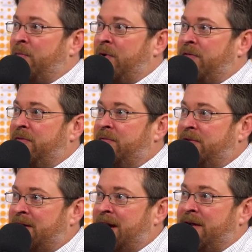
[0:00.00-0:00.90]

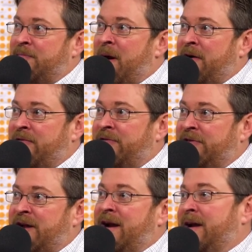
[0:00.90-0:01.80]
with today's modern
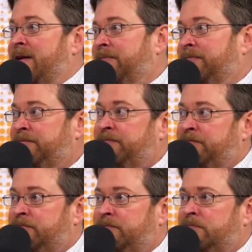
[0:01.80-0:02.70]
society.
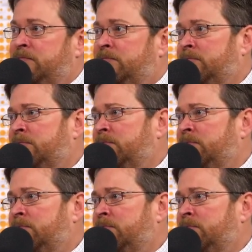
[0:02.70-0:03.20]
I got